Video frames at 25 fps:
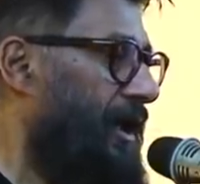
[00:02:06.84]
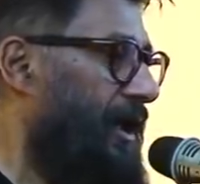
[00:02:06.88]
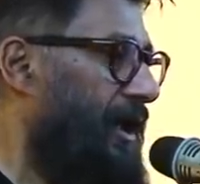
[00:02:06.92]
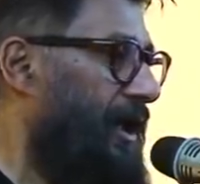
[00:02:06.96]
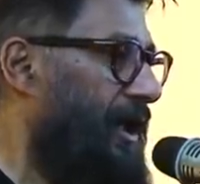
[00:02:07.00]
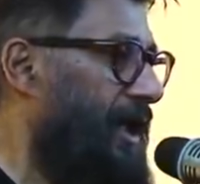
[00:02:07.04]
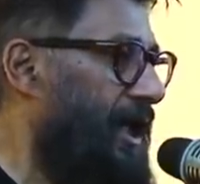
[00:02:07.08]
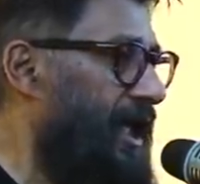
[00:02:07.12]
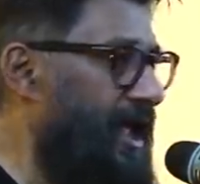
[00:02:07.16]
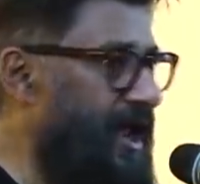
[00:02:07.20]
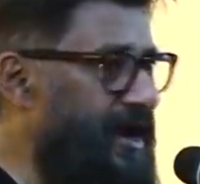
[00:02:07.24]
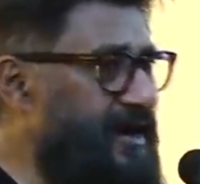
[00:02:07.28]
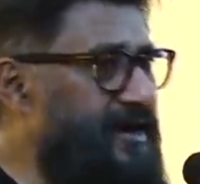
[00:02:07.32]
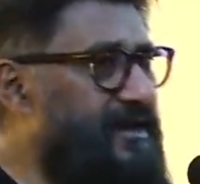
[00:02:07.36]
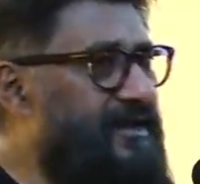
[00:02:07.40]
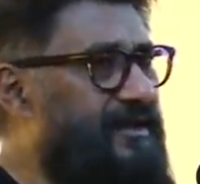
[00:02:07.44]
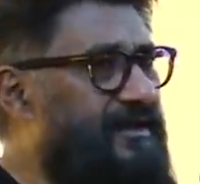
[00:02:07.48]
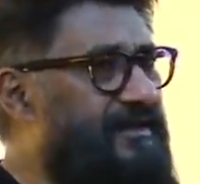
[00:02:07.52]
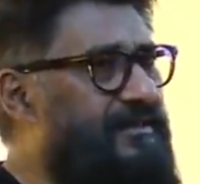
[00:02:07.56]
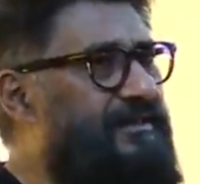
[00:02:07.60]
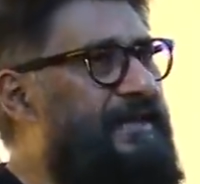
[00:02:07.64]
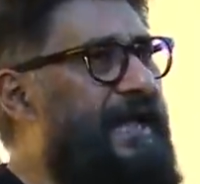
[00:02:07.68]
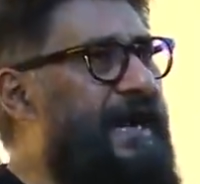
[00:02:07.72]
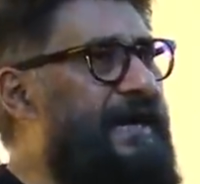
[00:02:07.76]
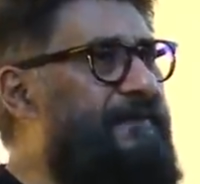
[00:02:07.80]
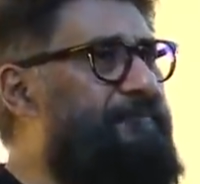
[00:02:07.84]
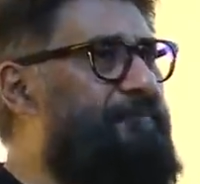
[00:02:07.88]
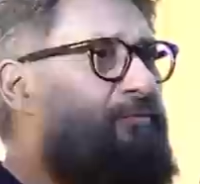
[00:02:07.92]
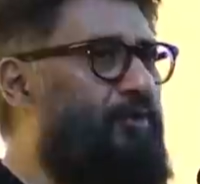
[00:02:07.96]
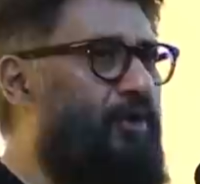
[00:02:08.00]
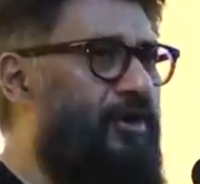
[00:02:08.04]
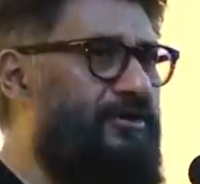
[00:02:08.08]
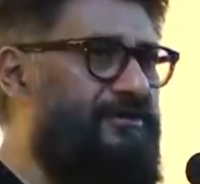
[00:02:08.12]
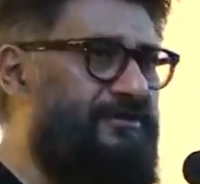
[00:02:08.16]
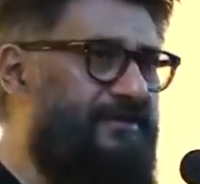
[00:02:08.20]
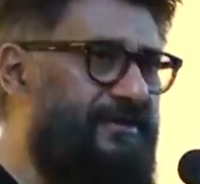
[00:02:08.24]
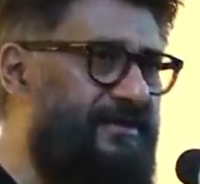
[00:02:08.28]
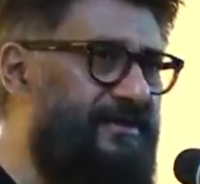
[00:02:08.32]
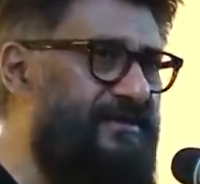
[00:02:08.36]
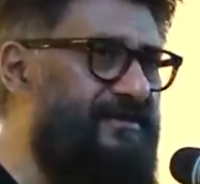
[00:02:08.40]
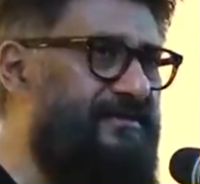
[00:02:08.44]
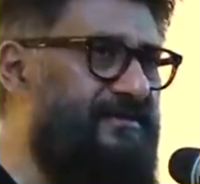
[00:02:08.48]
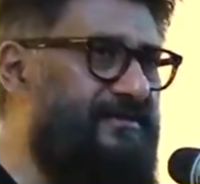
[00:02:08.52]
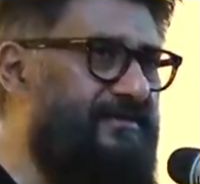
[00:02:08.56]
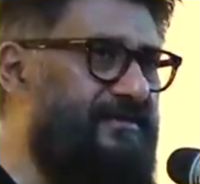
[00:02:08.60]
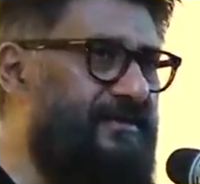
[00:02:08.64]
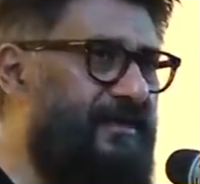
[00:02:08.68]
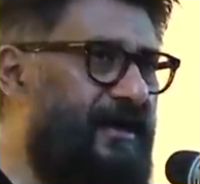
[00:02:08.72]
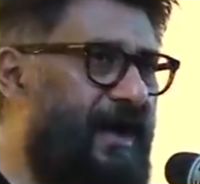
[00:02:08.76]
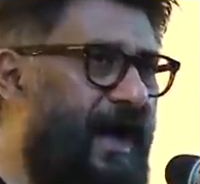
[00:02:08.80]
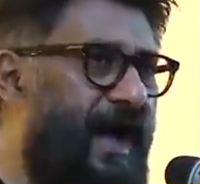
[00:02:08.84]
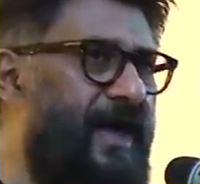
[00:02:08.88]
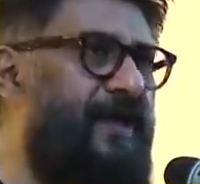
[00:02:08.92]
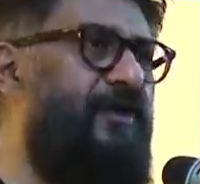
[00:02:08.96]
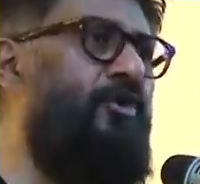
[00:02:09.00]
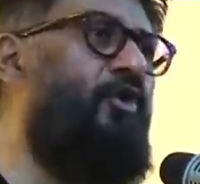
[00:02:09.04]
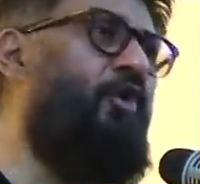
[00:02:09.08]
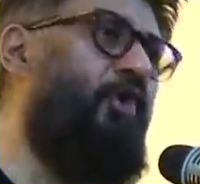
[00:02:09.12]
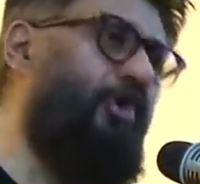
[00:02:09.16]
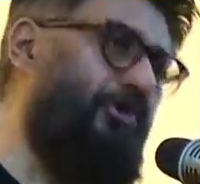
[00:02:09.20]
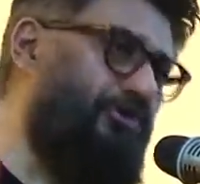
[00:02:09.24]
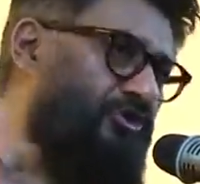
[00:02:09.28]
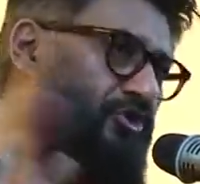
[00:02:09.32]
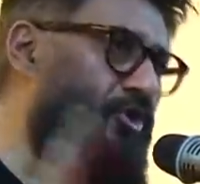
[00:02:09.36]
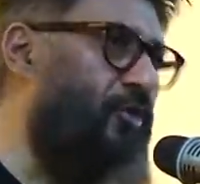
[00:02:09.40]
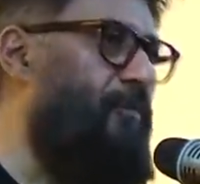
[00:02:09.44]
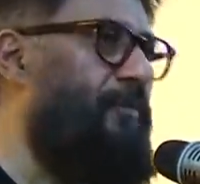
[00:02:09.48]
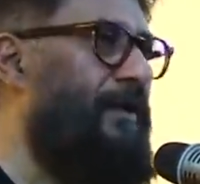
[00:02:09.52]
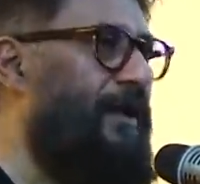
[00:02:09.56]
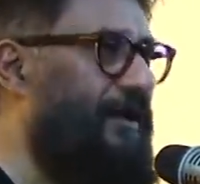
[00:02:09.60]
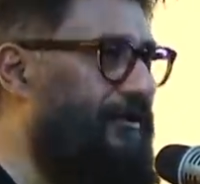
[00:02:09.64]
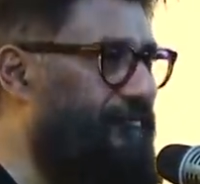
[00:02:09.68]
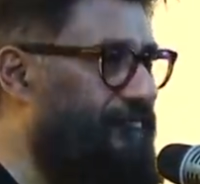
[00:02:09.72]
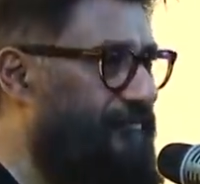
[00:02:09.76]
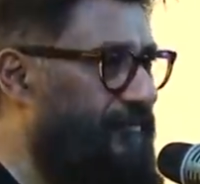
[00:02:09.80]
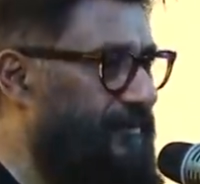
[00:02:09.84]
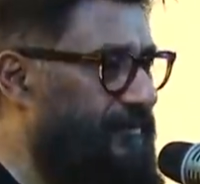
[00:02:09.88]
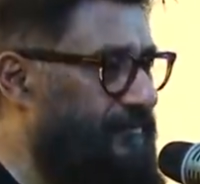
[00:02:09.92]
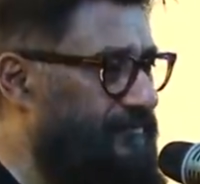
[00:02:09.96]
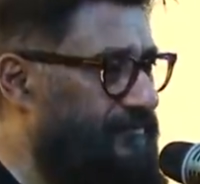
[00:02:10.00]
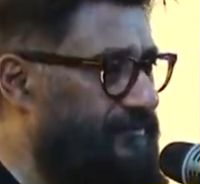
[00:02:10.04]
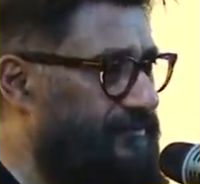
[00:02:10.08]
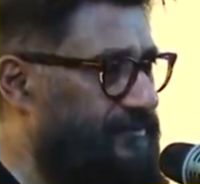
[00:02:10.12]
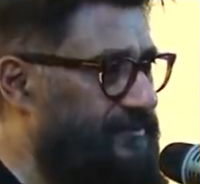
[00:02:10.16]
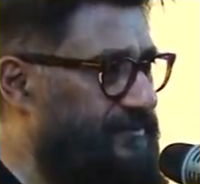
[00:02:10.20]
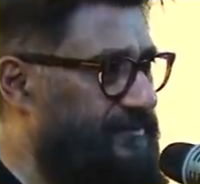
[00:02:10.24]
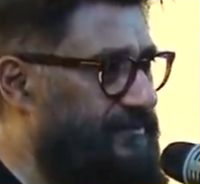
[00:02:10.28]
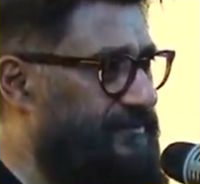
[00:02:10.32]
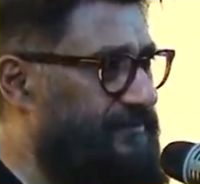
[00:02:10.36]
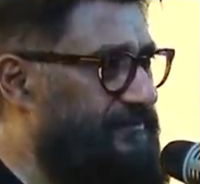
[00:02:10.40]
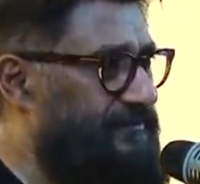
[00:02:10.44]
And in that process, I also make films.